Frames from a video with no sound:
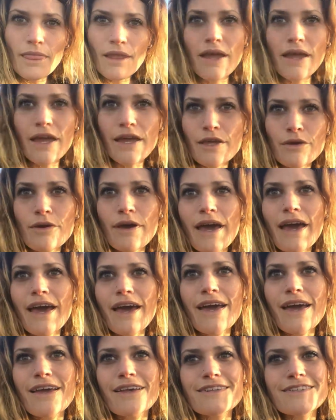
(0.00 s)
Hey you
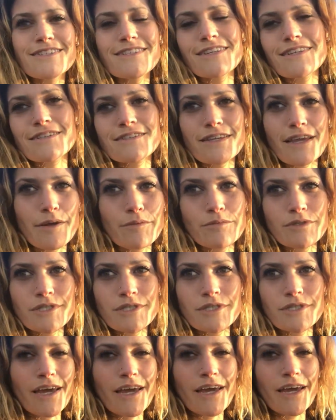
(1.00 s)
guys, it's
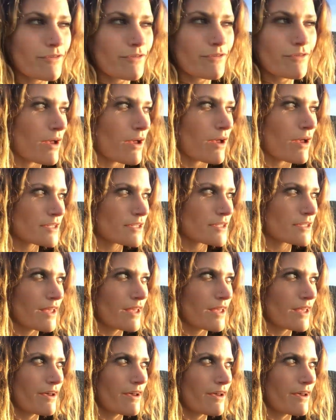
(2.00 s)
MJ from I
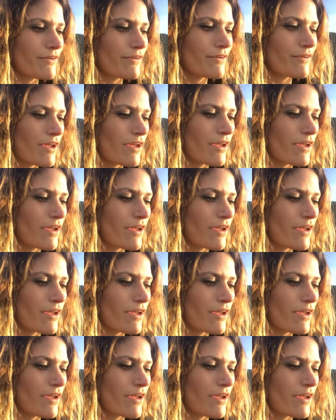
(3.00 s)
UNPLUG.